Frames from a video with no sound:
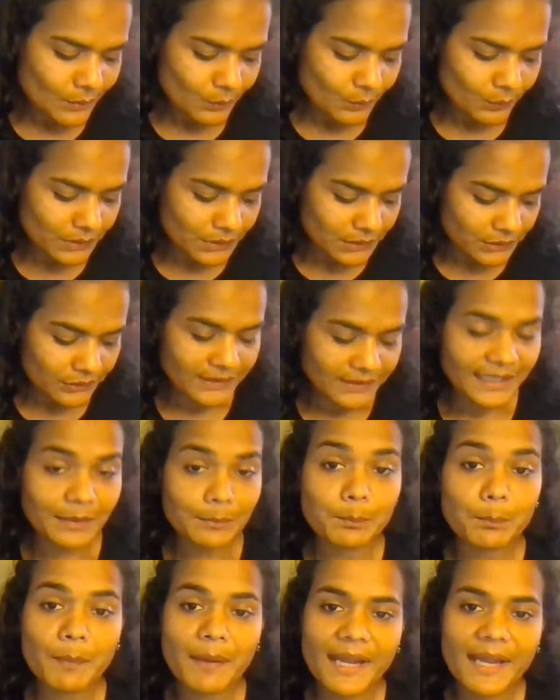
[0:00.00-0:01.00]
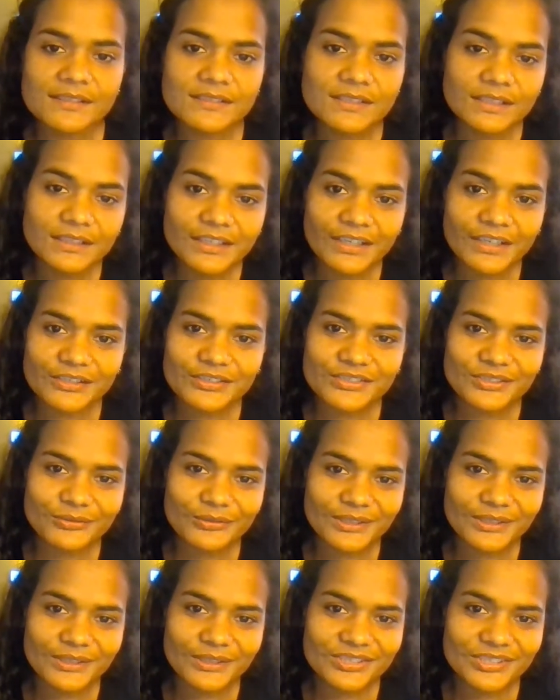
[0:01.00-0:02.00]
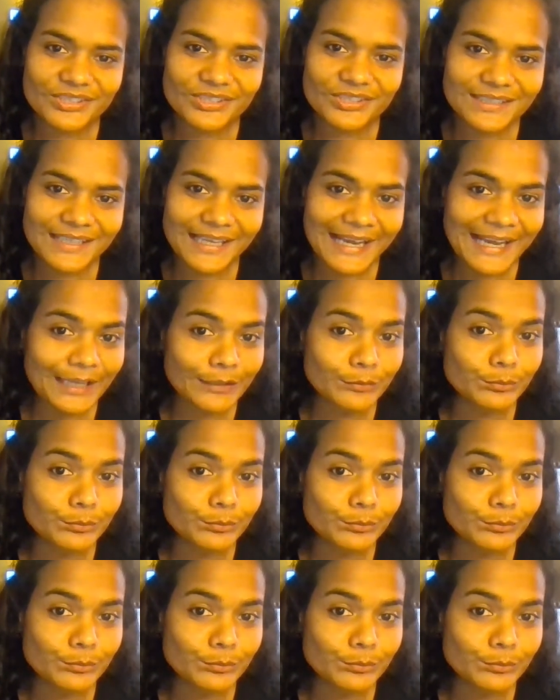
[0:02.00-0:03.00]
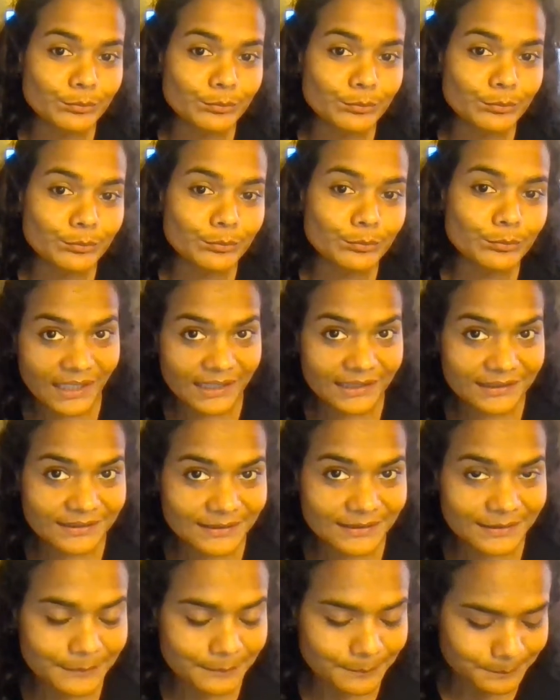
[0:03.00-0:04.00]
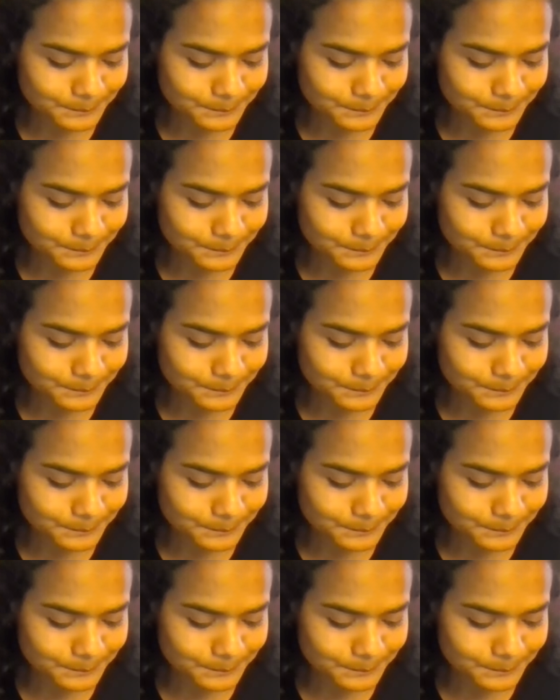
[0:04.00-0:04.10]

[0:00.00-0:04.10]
We'll look at mass incarceration and police brutality.